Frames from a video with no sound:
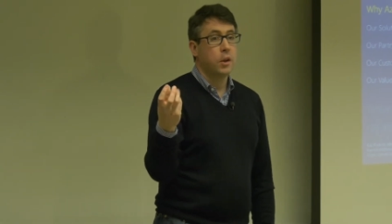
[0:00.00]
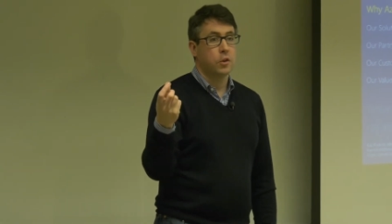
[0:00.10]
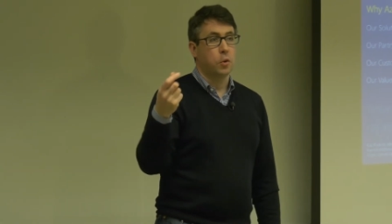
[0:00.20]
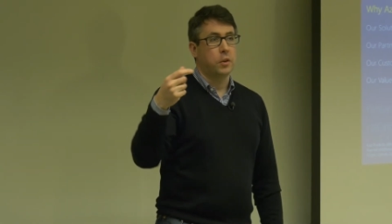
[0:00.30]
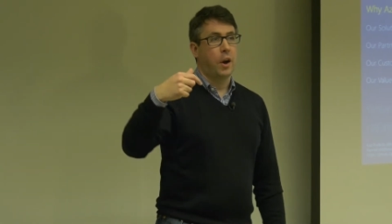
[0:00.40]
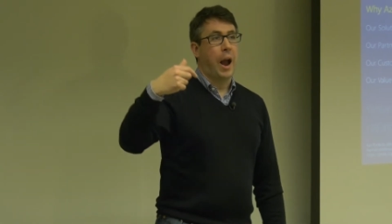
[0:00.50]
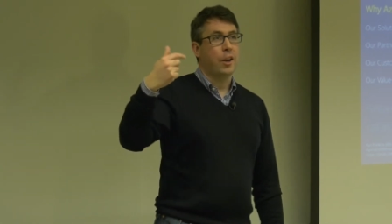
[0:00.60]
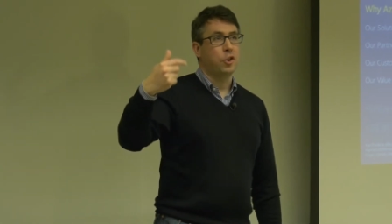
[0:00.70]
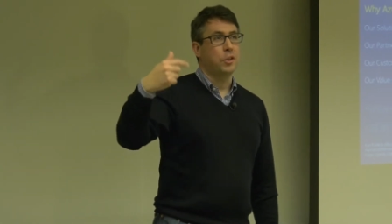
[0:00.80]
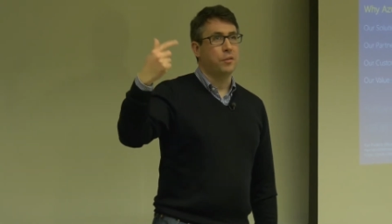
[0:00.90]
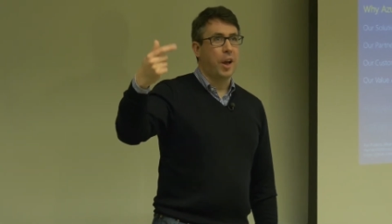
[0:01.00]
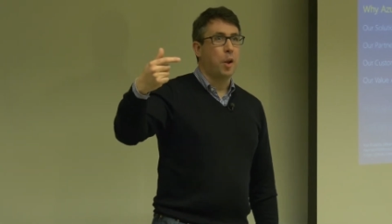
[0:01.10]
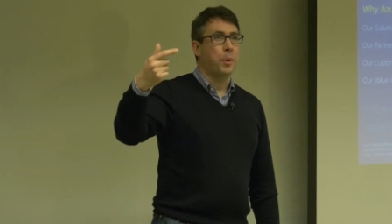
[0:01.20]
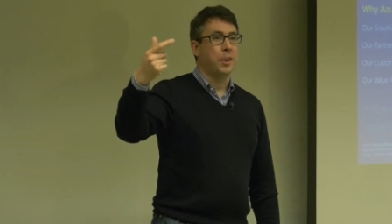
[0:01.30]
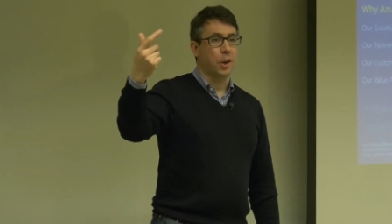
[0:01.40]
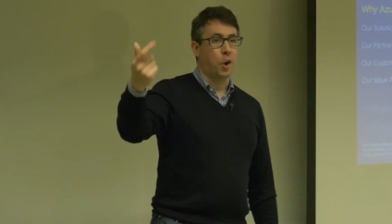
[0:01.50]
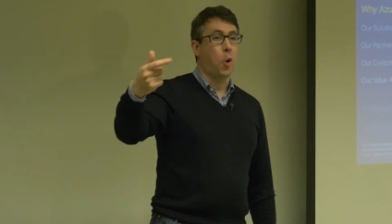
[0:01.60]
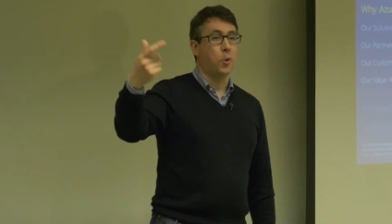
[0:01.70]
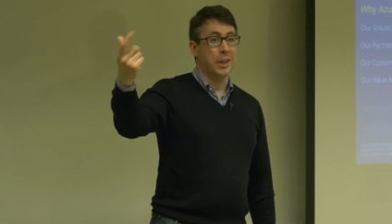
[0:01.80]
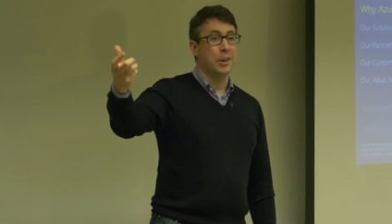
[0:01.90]
So they're actually developing their
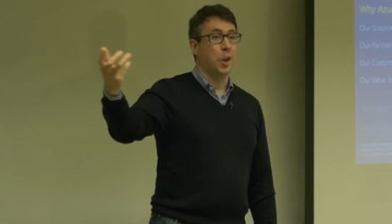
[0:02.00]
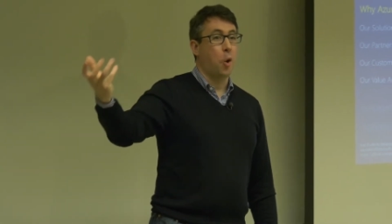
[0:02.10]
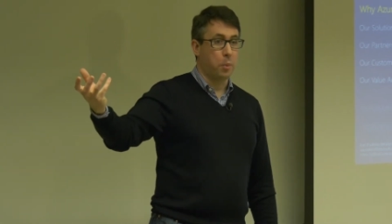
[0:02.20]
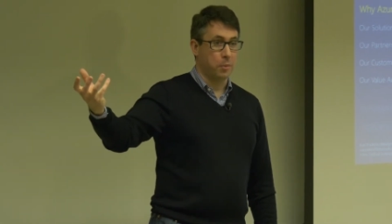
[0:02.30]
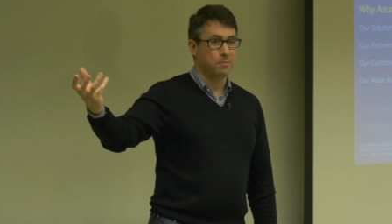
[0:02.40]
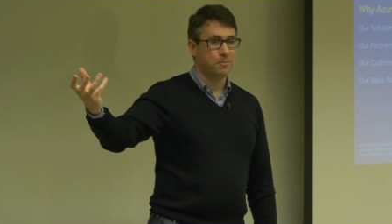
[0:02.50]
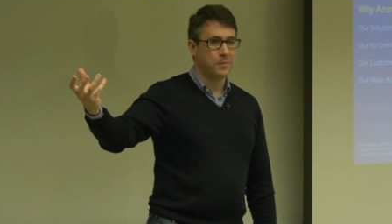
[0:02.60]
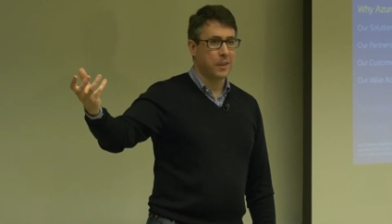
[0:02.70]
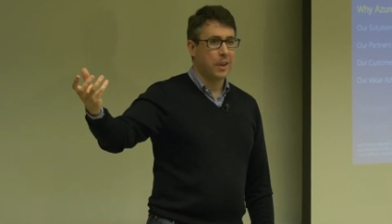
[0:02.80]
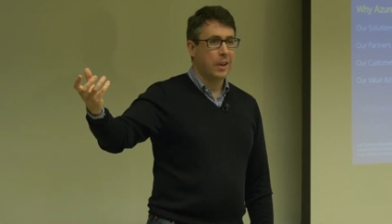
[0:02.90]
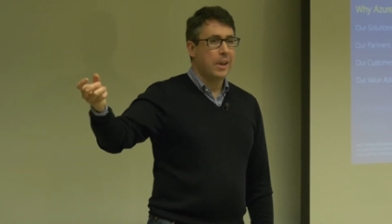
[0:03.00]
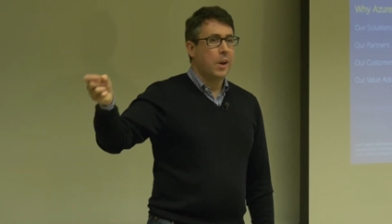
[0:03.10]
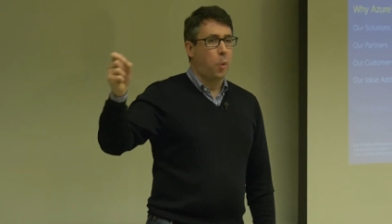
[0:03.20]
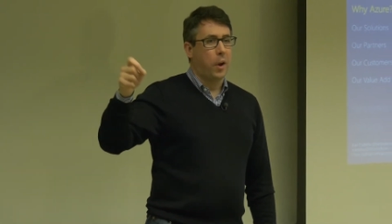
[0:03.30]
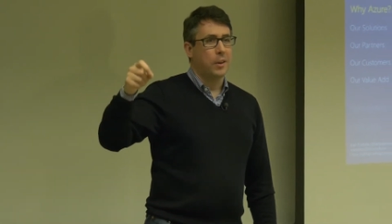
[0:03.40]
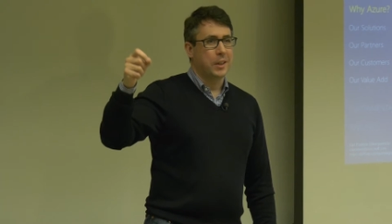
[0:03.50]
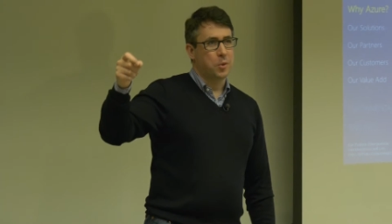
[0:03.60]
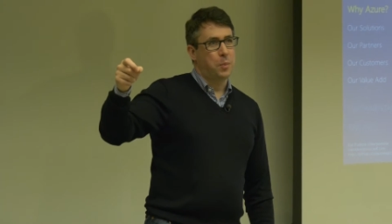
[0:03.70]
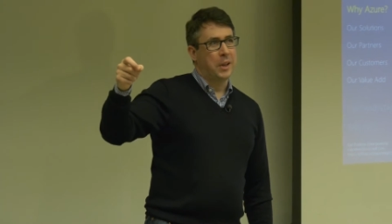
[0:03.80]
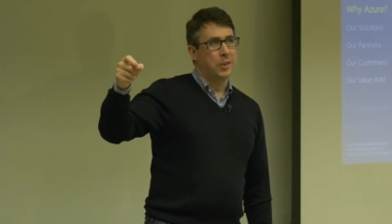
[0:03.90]
code in the open. Whether
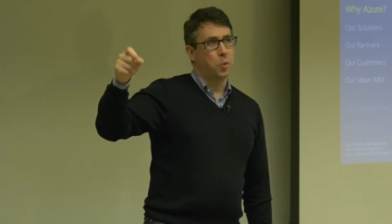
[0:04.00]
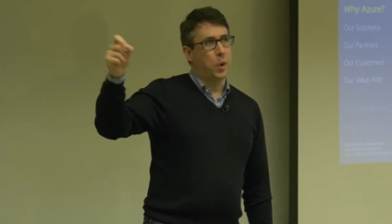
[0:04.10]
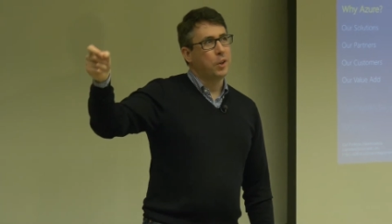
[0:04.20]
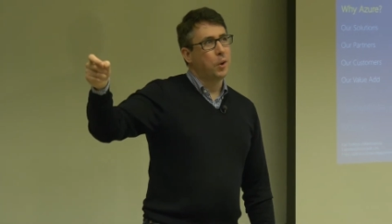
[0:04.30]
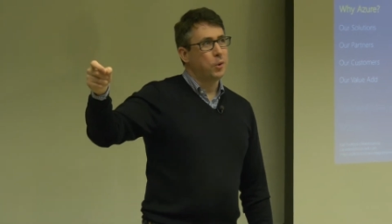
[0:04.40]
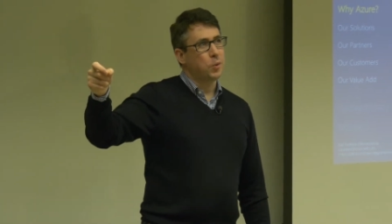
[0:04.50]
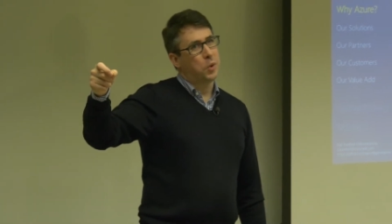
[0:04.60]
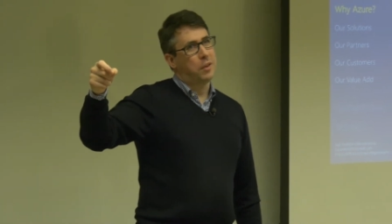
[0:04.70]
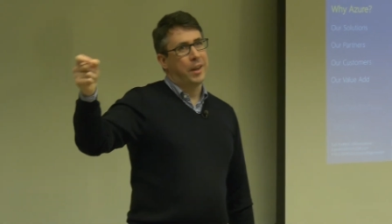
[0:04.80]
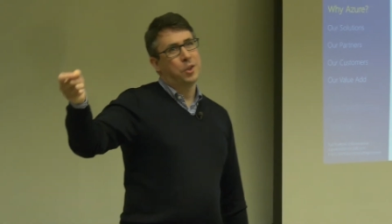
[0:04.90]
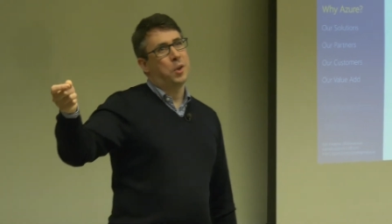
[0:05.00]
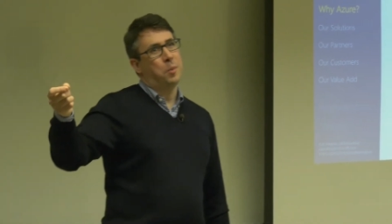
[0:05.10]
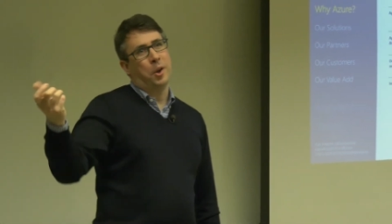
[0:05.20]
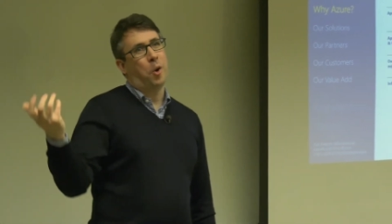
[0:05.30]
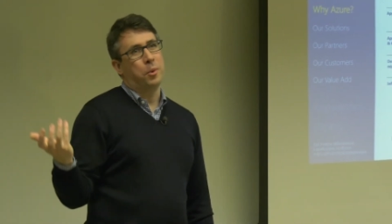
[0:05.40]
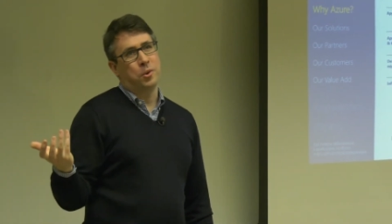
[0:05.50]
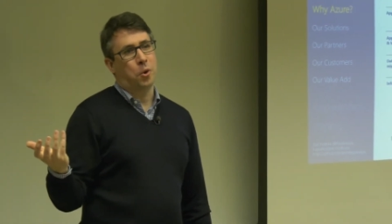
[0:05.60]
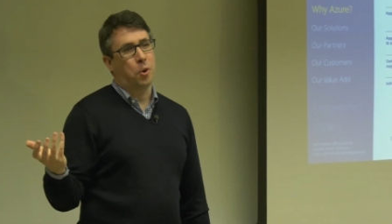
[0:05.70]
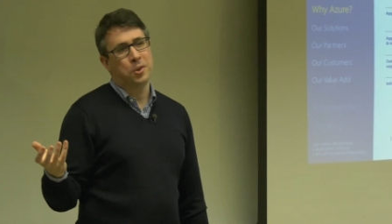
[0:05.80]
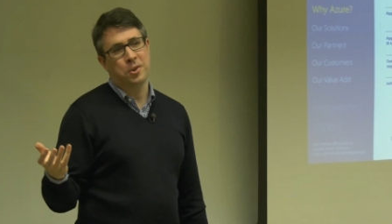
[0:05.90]
this means Windows will eventually be open
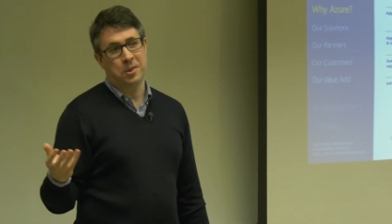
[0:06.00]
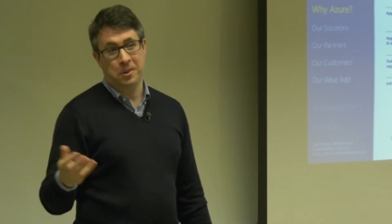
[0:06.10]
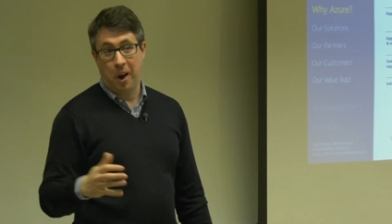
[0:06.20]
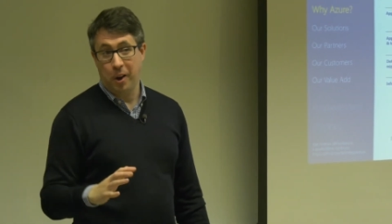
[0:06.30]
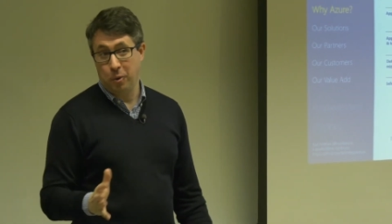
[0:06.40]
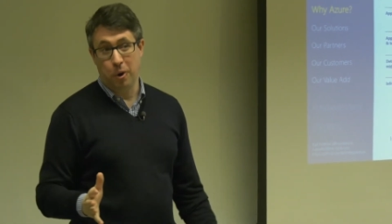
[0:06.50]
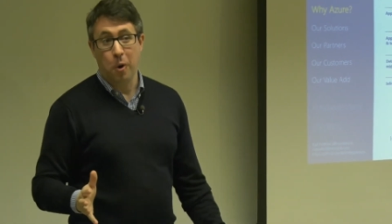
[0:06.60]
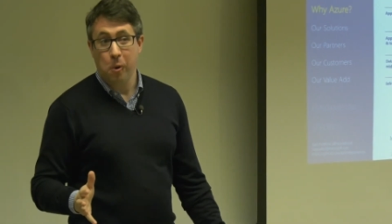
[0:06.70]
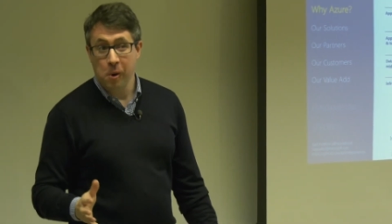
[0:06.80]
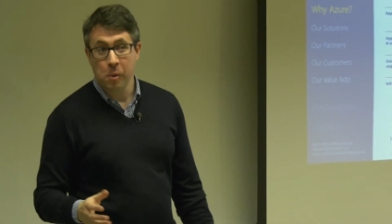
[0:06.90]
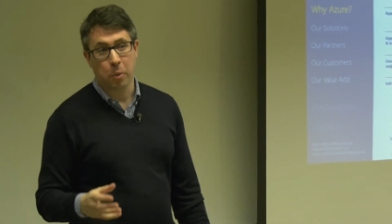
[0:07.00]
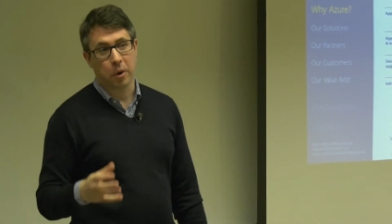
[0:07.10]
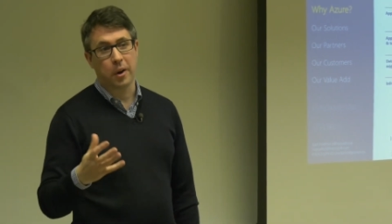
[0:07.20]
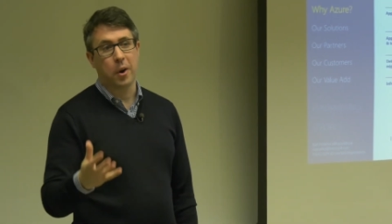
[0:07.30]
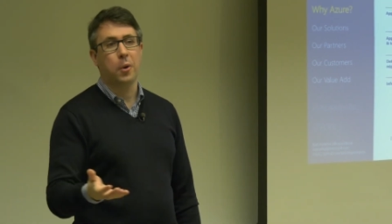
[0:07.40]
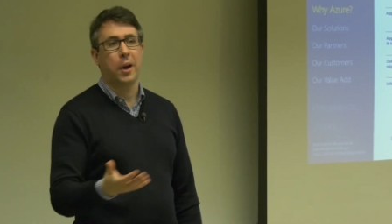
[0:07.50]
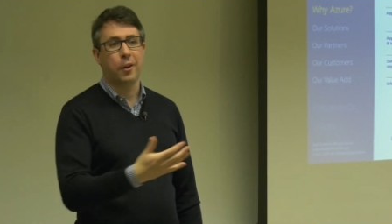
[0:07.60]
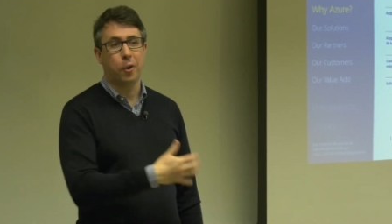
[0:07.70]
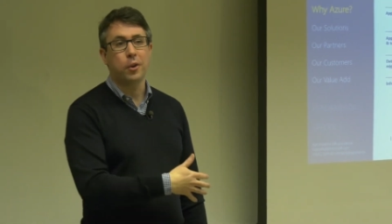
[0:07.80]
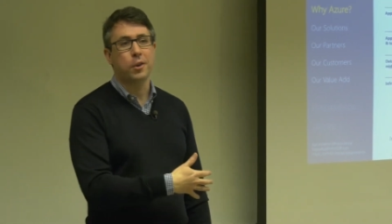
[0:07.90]
sourced, I don't know, but I know
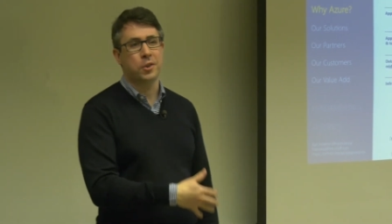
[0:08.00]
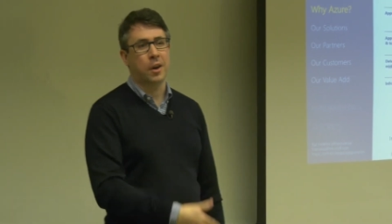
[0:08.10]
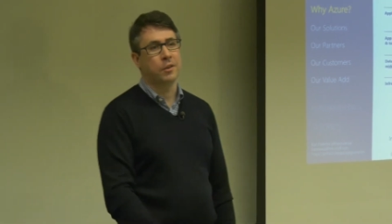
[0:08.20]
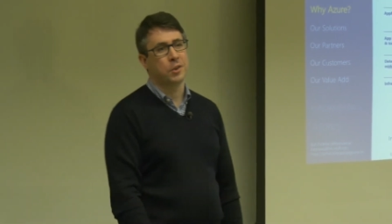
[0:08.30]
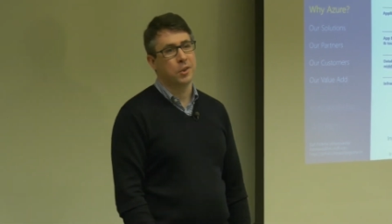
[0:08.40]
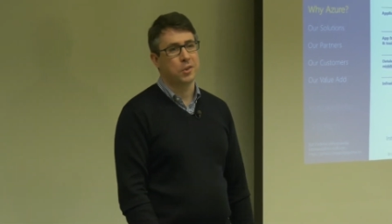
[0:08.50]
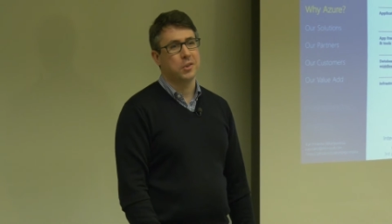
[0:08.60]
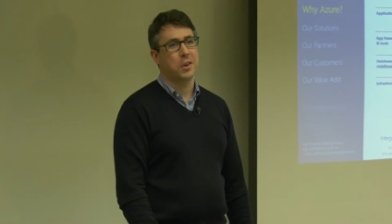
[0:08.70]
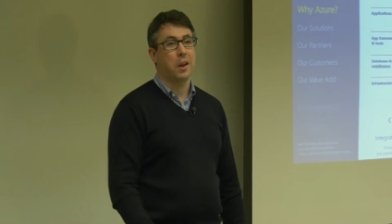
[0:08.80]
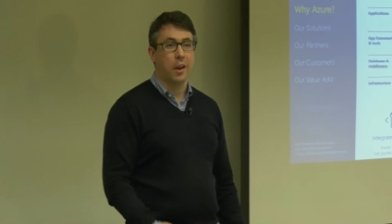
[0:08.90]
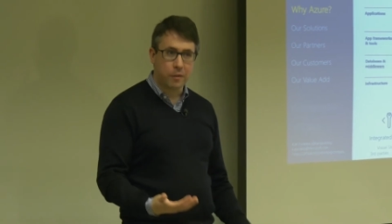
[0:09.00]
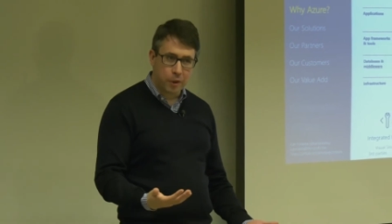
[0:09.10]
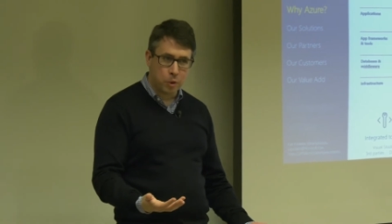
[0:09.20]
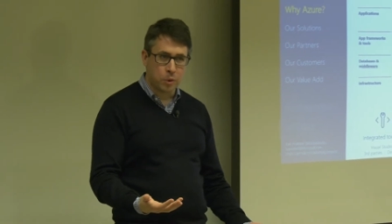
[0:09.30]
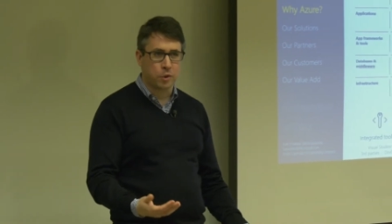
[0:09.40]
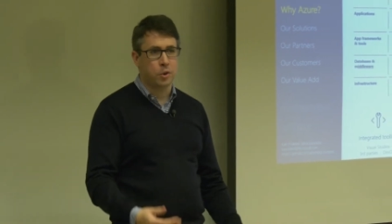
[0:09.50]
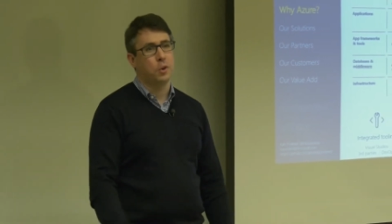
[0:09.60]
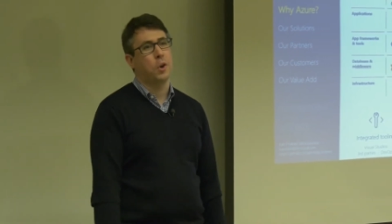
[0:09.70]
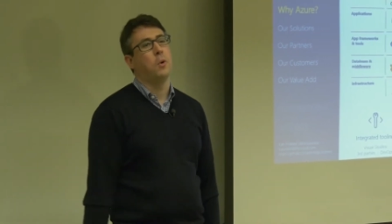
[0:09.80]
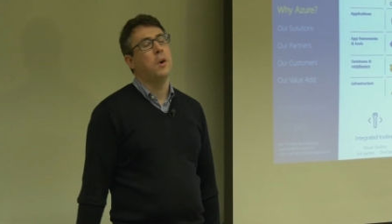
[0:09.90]
that other services like Visual
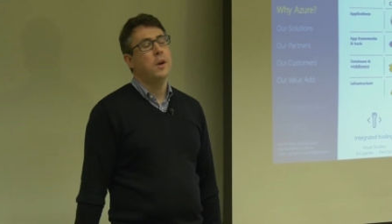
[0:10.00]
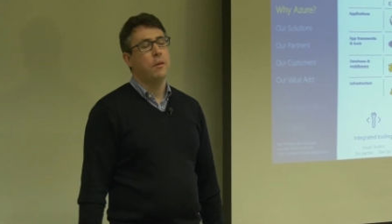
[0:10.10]
Studio